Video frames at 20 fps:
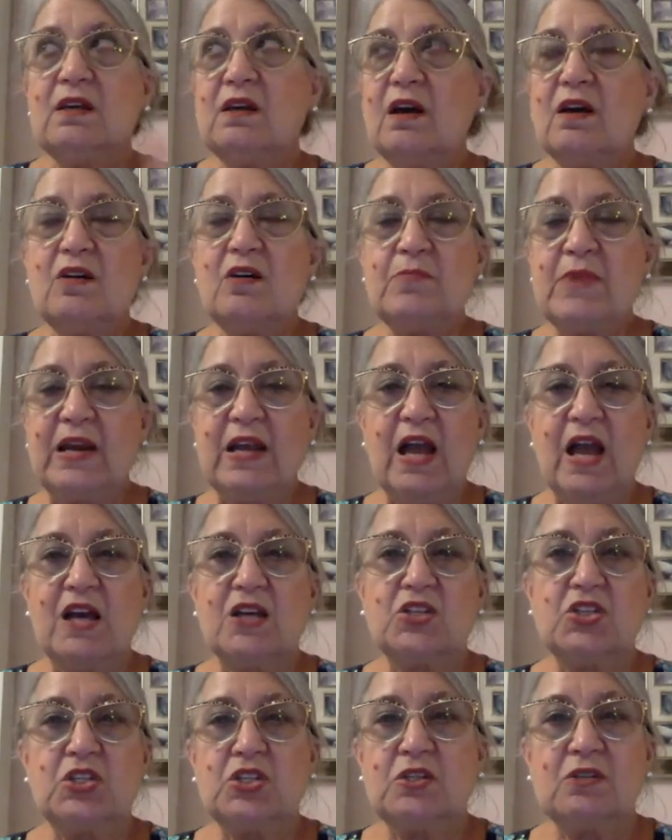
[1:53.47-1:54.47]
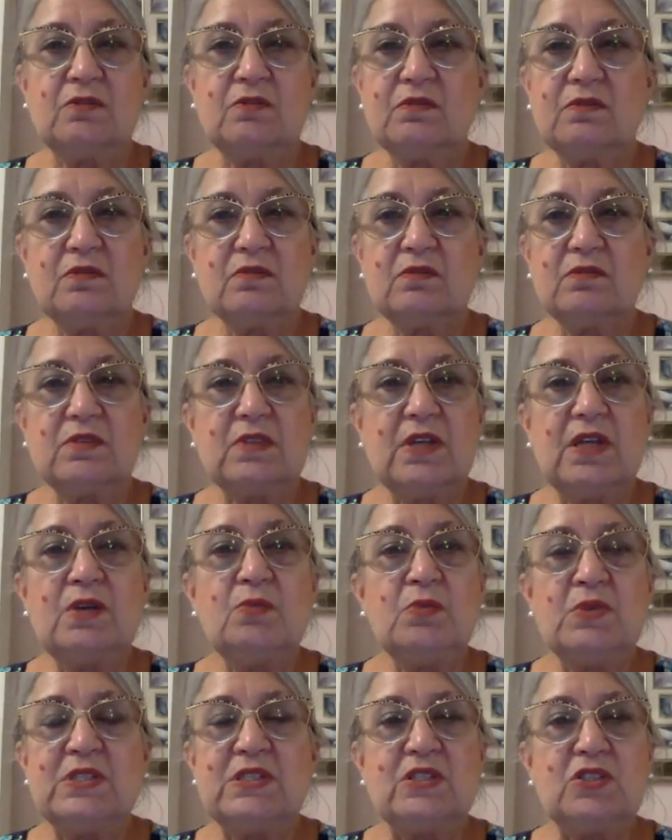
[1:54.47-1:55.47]
oh my gosh, it
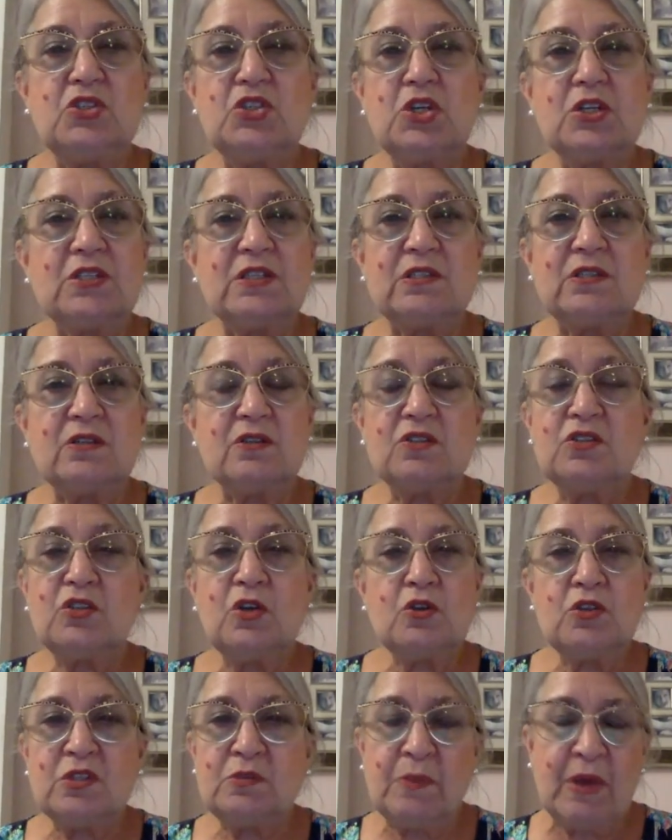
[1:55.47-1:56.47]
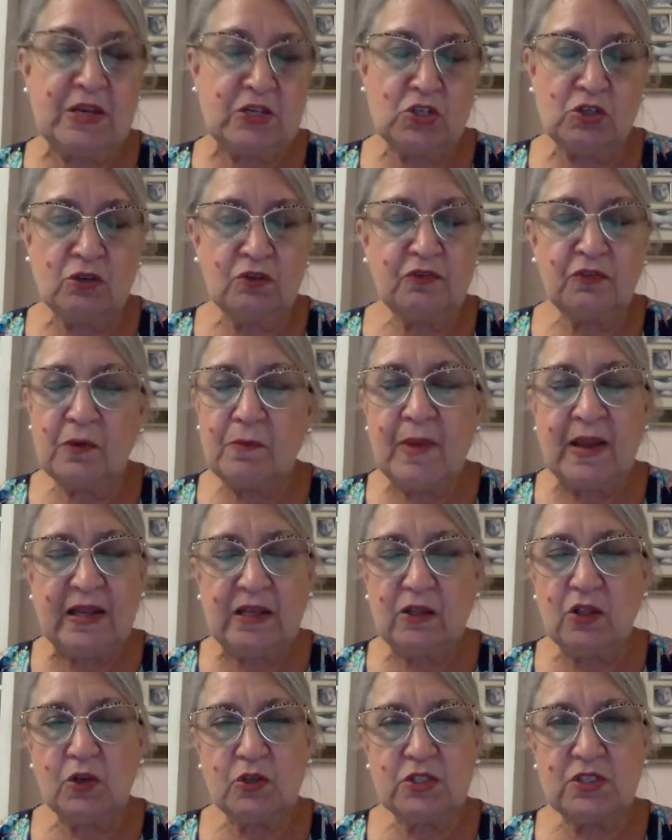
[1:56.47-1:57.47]
was just so special for my
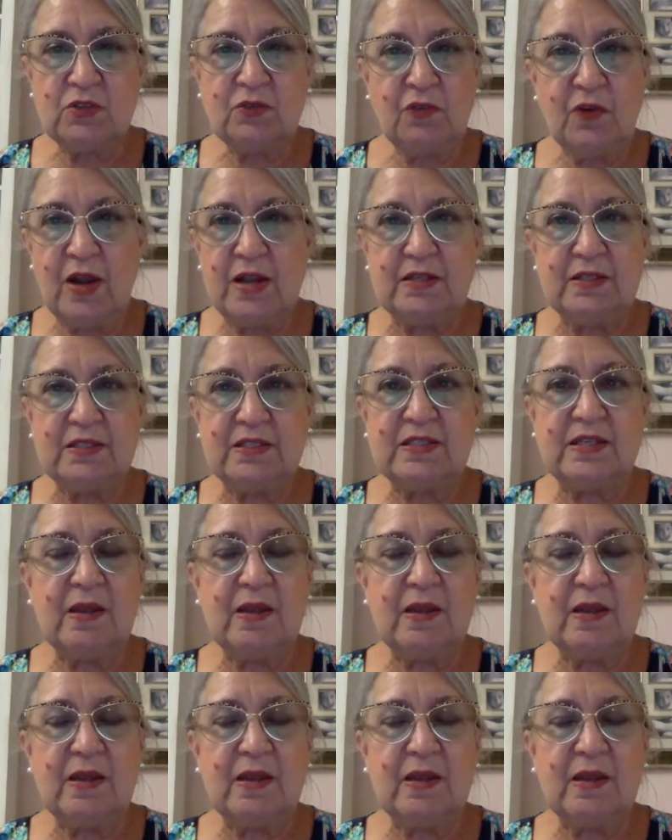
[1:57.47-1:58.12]
close friends